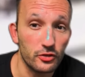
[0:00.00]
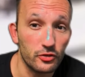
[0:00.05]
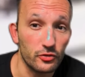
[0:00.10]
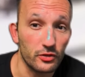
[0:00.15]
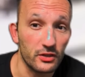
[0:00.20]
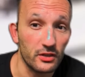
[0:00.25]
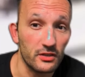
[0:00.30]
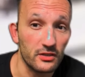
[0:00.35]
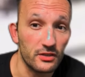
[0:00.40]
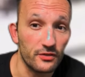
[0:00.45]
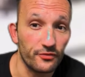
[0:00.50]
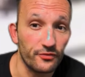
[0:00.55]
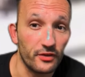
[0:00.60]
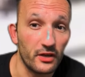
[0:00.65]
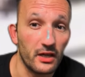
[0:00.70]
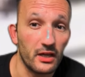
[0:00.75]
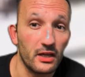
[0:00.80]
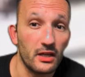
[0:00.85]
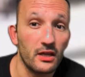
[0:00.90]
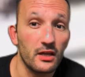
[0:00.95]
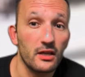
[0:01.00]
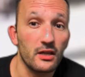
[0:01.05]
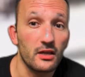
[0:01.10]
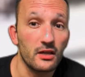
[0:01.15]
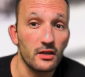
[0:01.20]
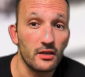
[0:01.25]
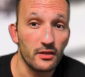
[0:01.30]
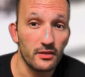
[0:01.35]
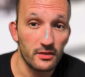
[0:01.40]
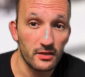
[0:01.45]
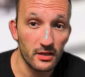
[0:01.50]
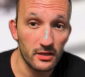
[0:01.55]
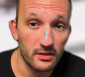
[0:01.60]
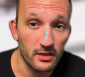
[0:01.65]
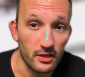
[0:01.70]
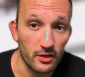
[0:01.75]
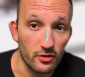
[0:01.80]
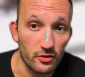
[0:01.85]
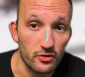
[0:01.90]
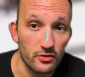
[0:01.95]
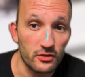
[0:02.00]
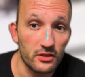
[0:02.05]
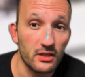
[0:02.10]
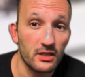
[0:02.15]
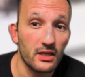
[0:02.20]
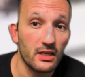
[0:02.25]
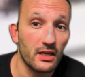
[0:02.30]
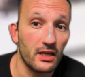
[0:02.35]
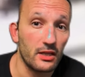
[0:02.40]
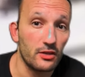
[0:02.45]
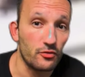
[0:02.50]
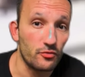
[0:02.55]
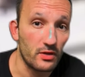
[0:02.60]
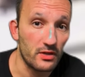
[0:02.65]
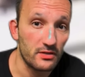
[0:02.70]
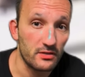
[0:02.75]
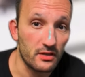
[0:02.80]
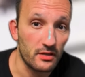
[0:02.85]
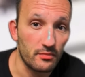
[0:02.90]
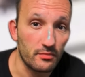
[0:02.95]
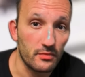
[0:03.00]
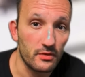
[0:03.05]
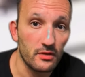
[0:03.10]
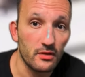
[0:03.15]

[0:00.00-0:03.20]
to identify the attackers and arrest them.